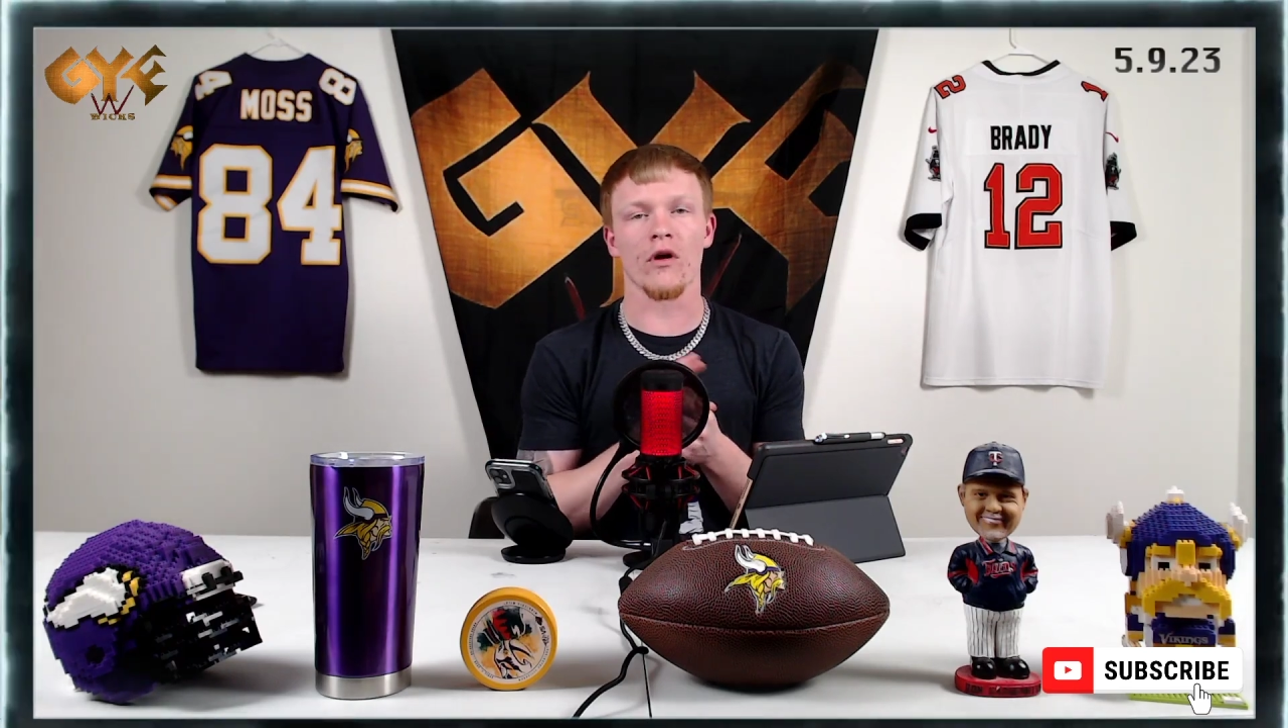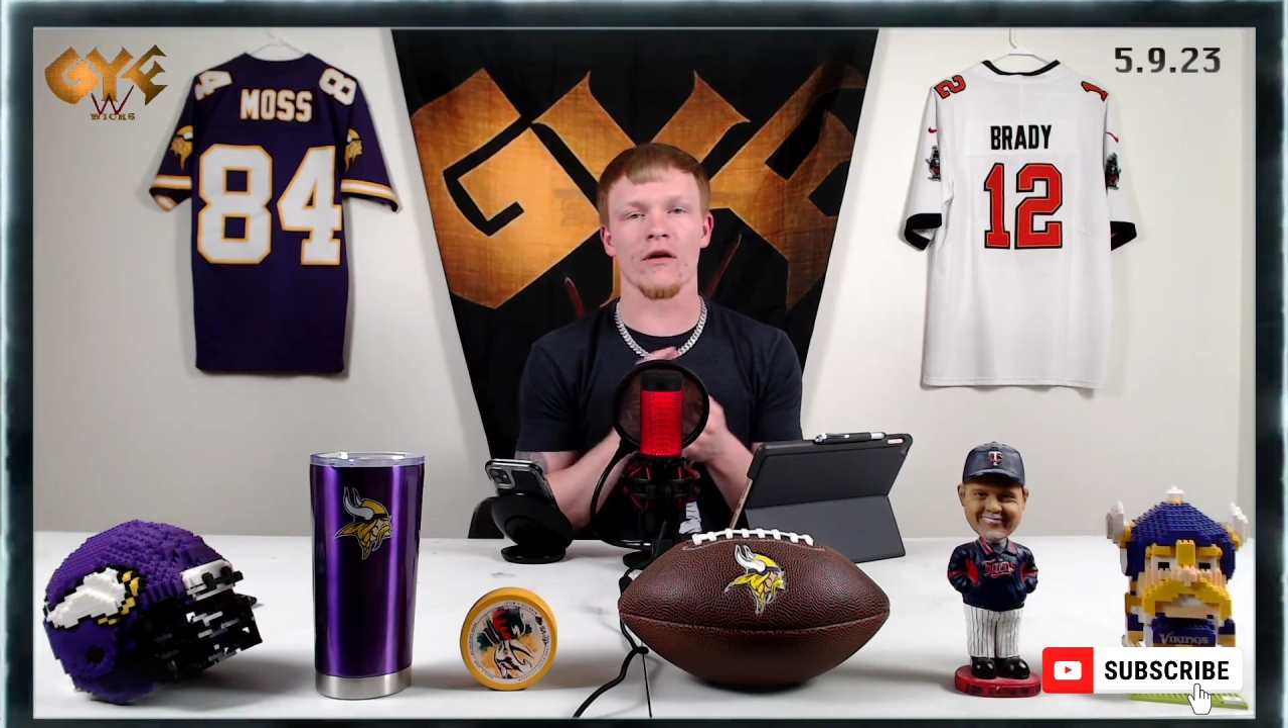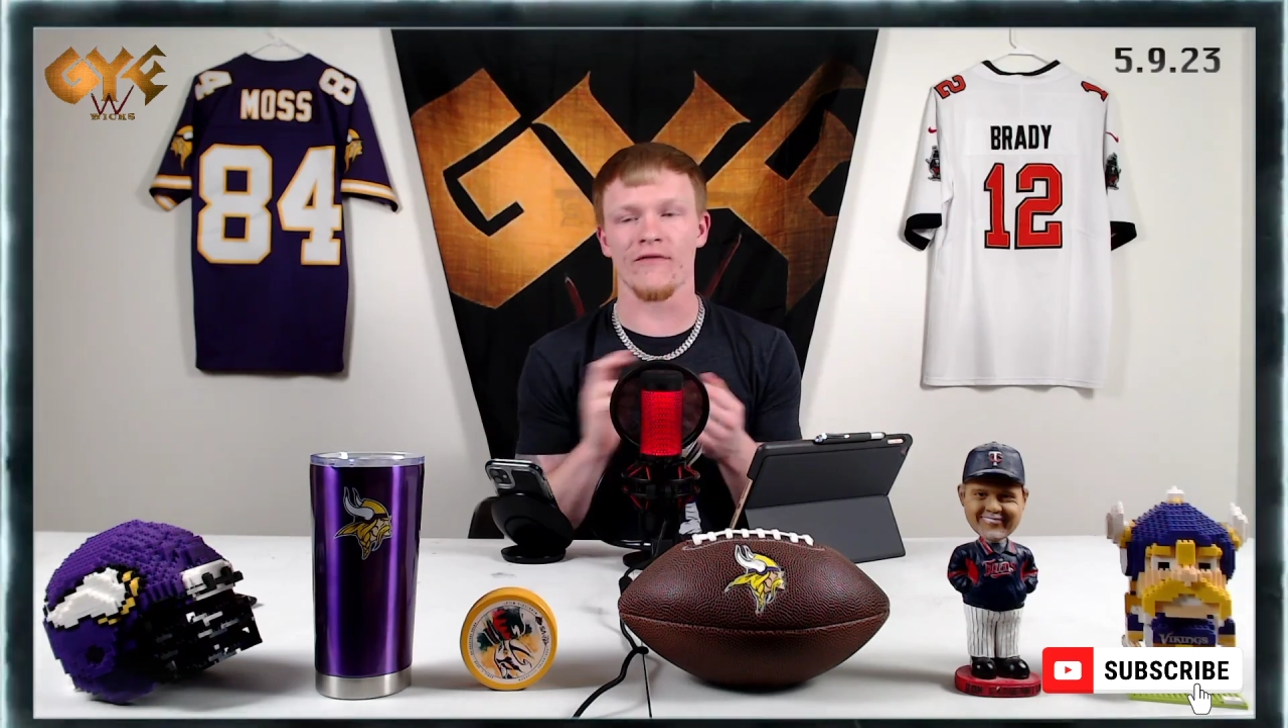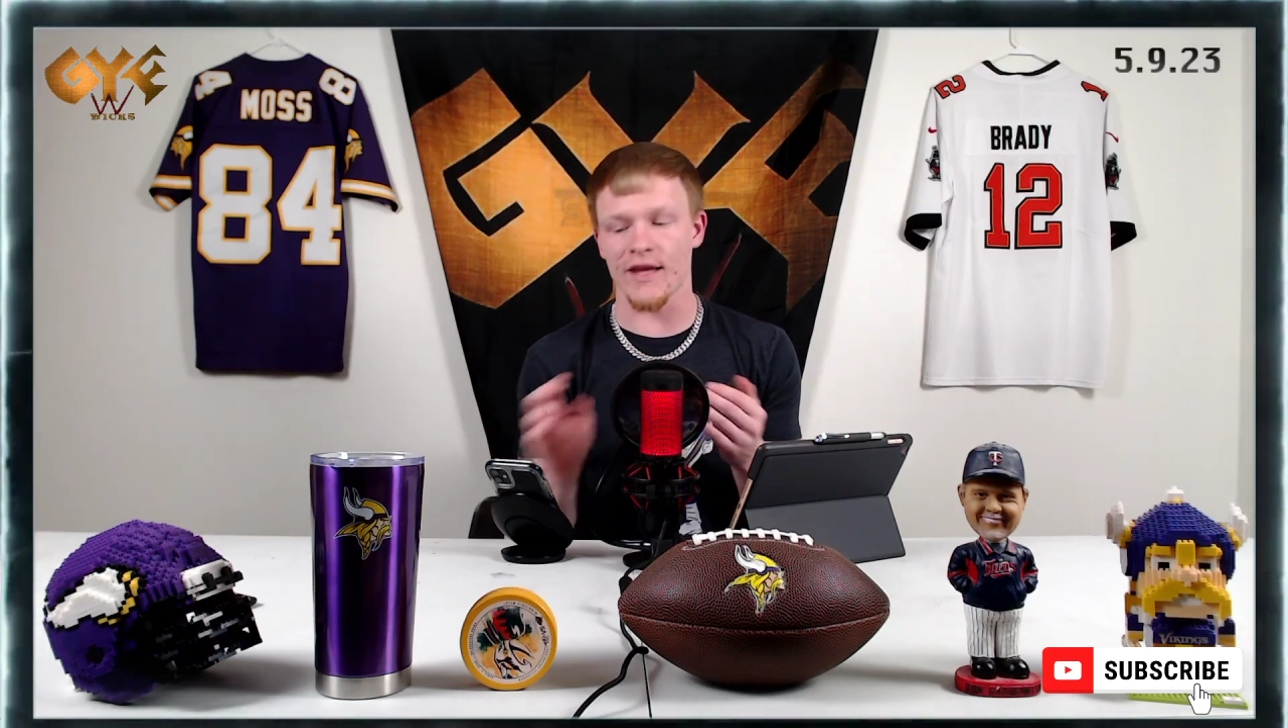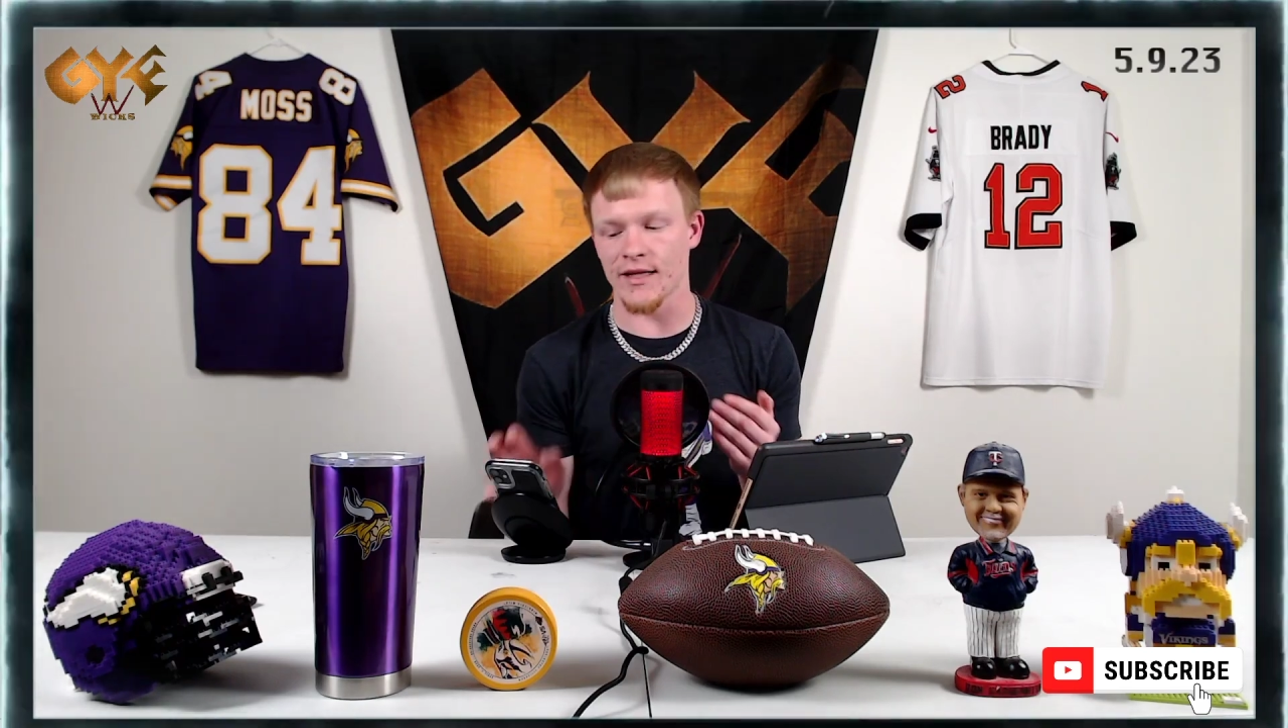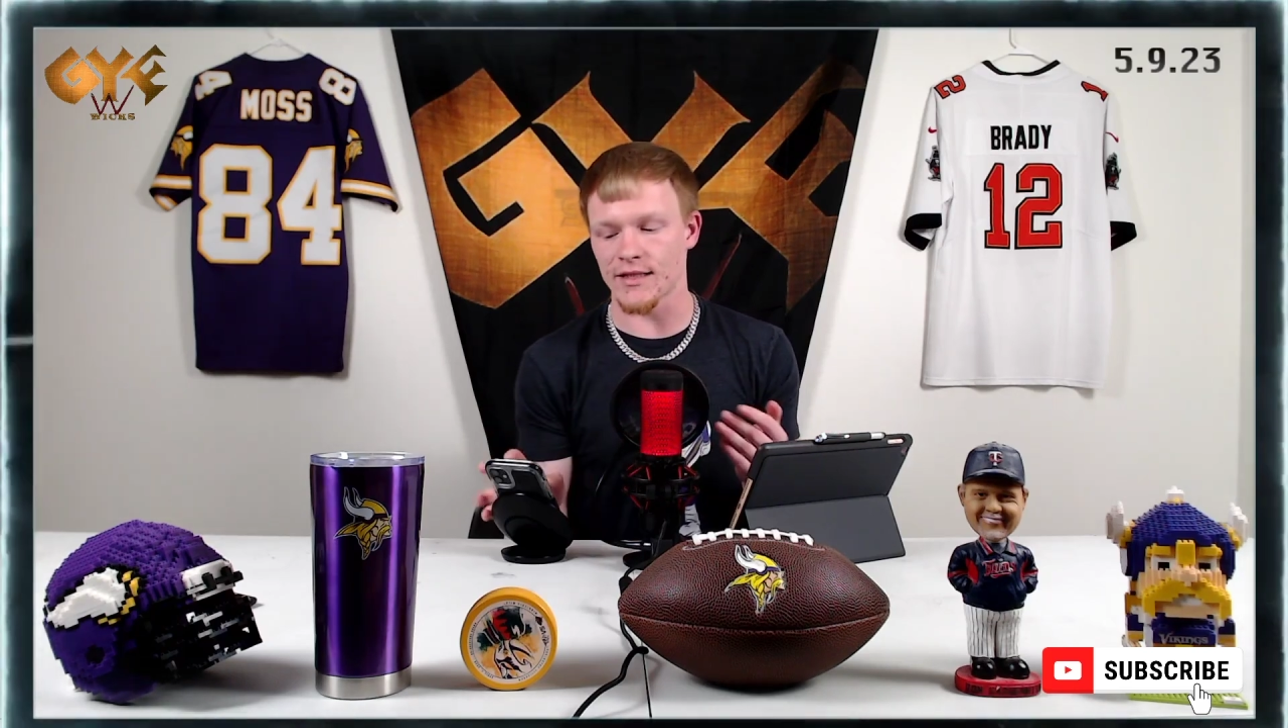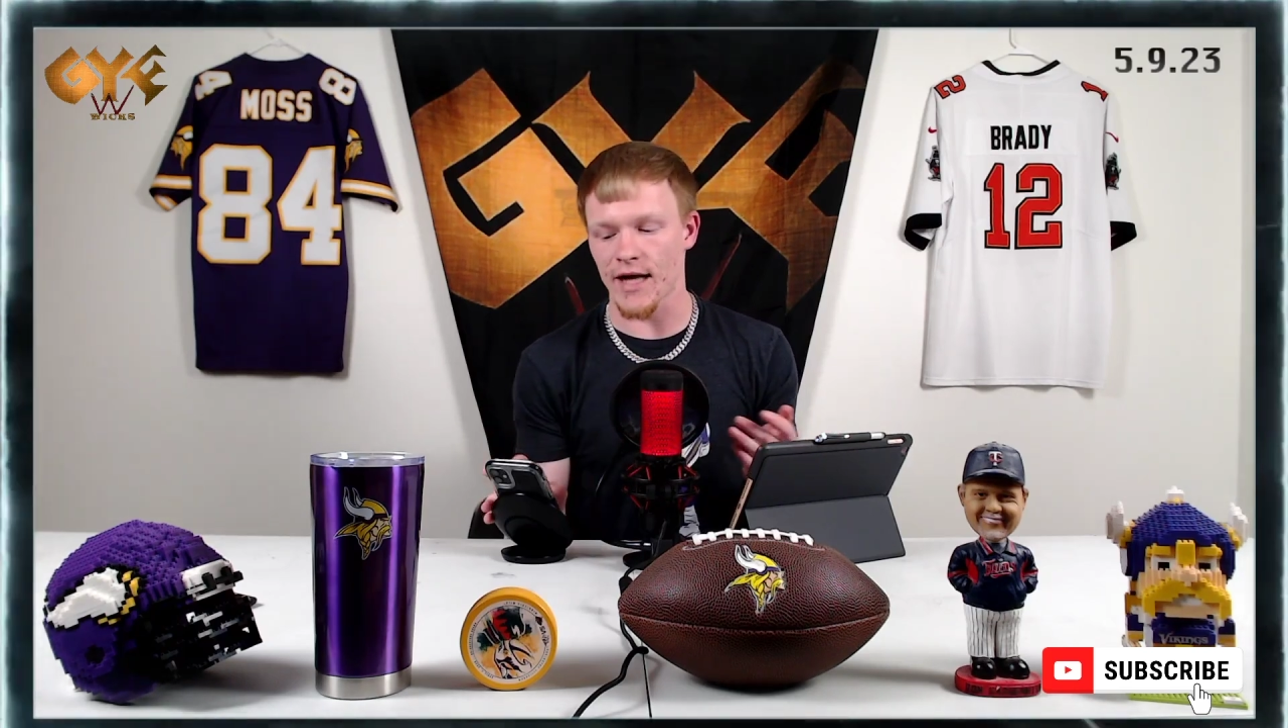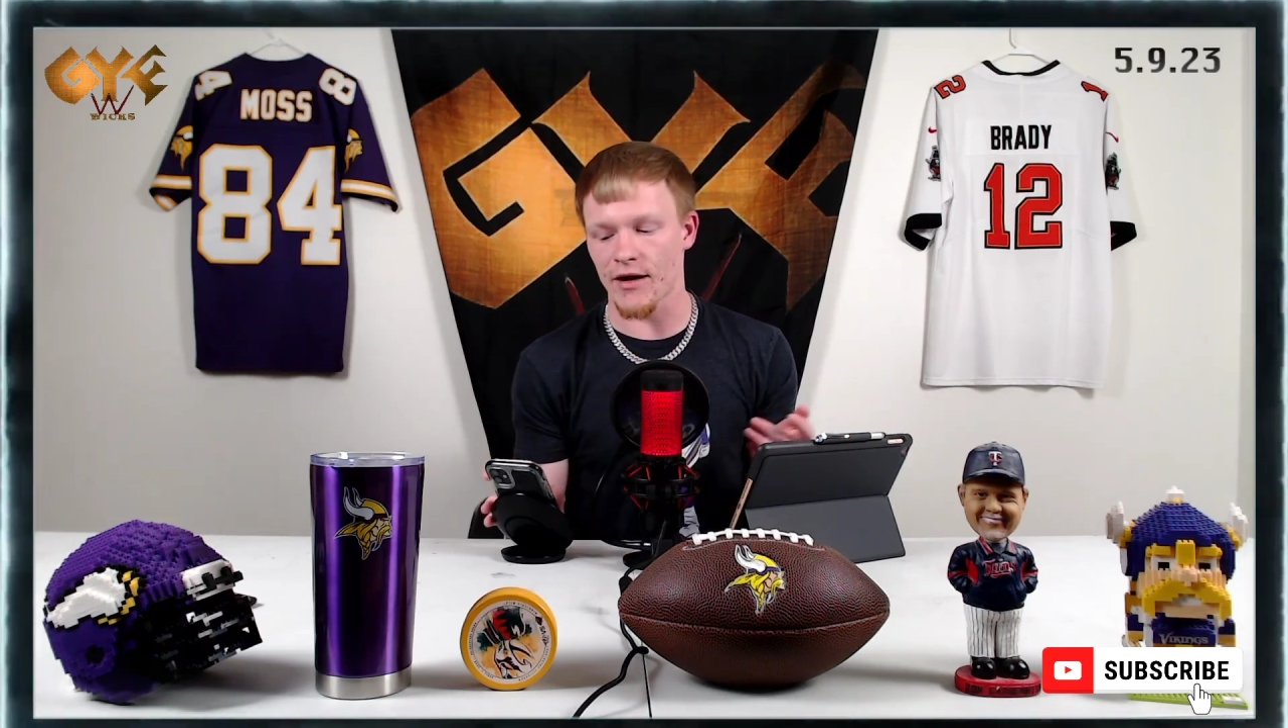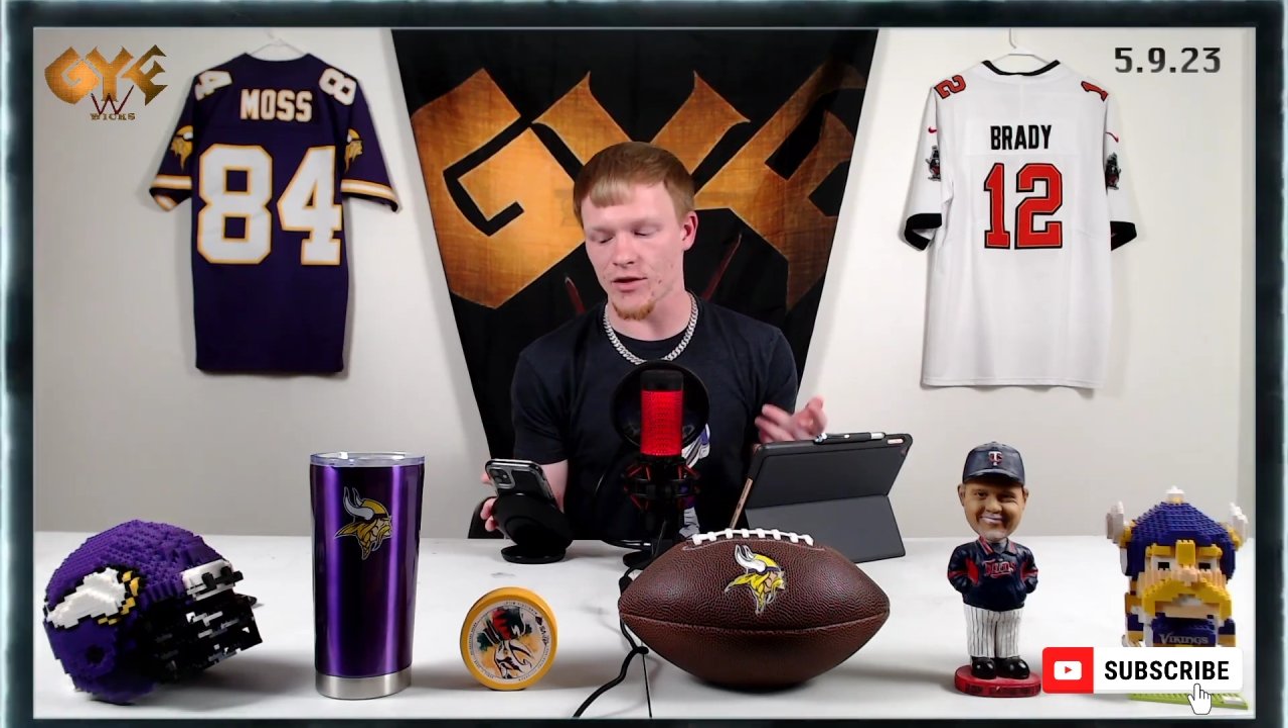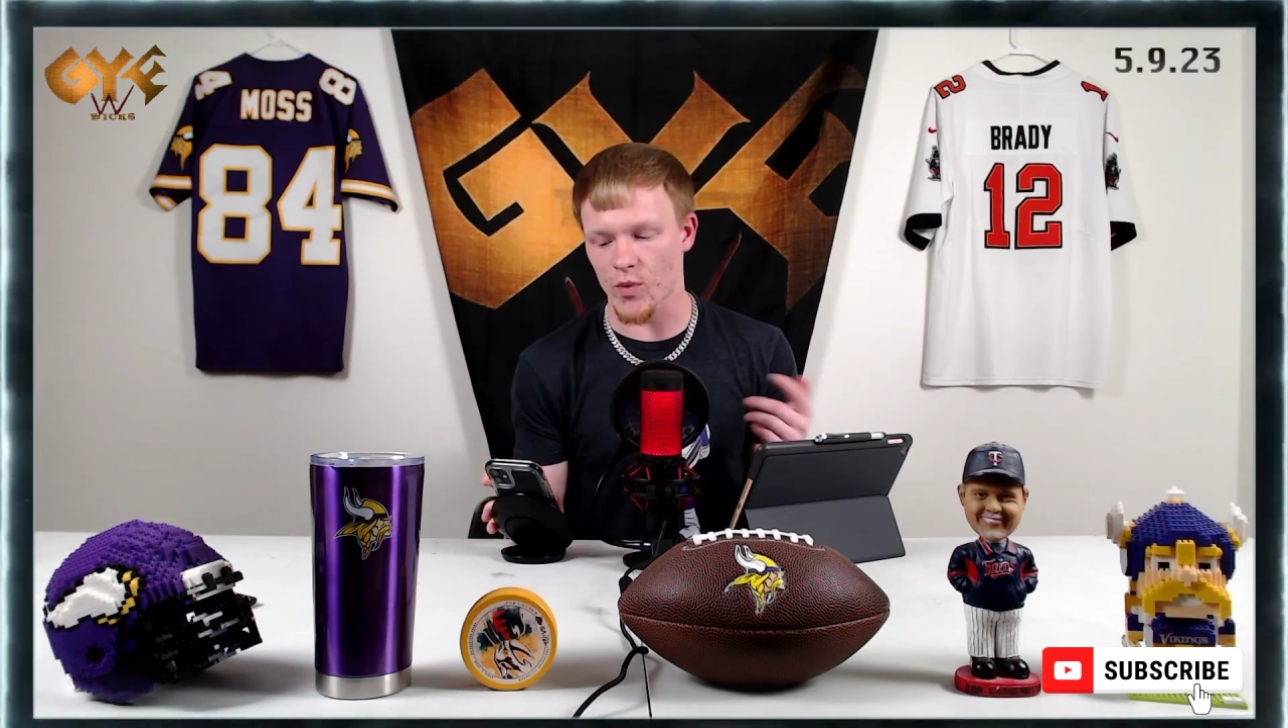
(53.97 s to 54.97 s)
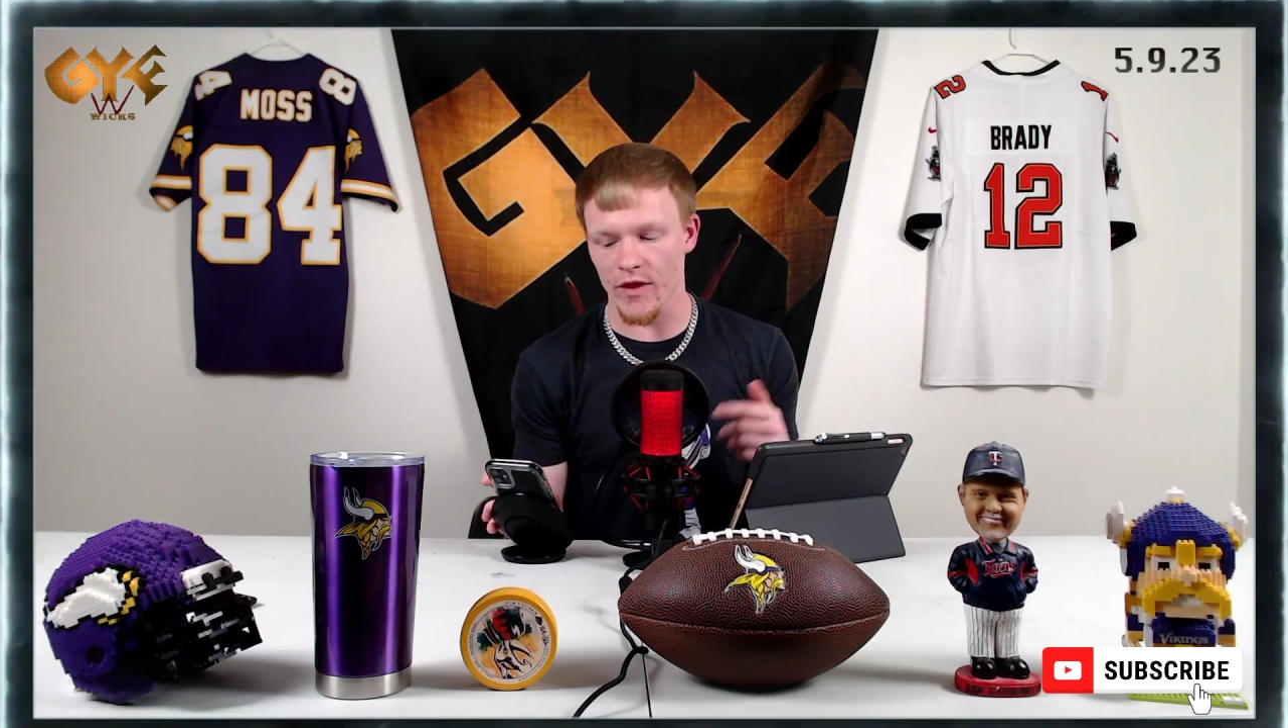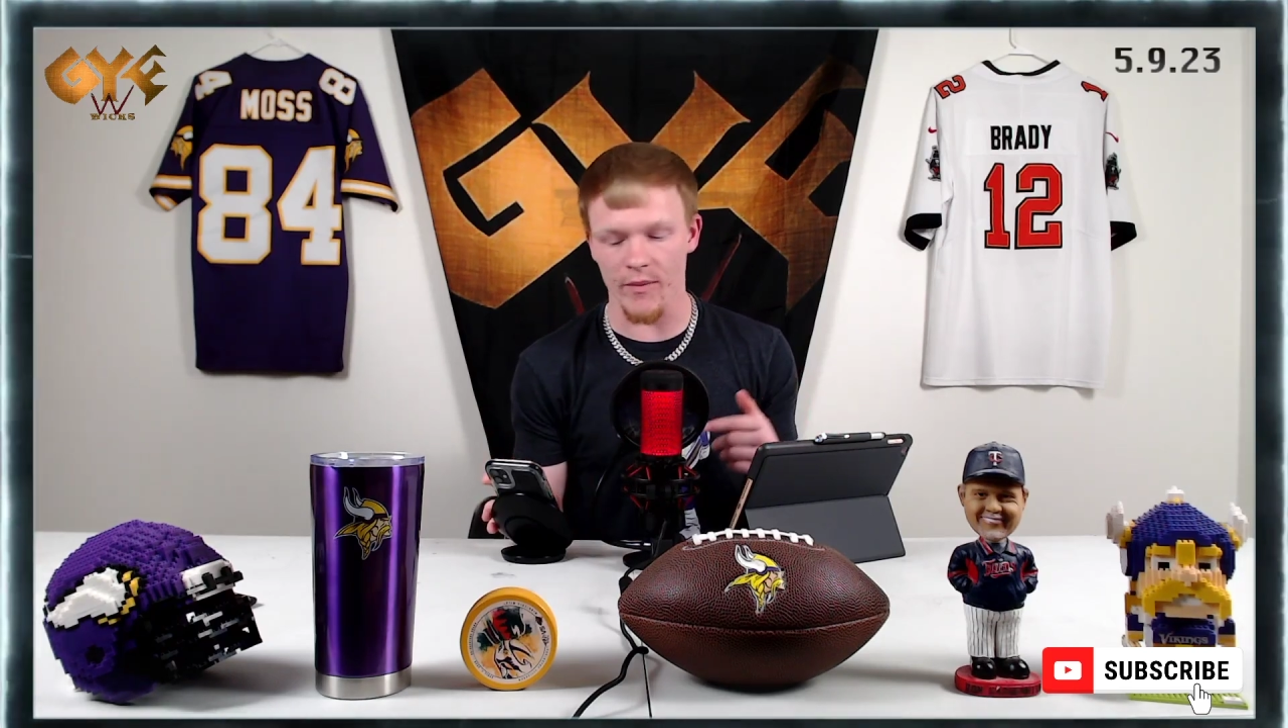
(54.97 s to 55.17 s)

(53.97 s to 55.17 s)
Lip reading: of the insiders where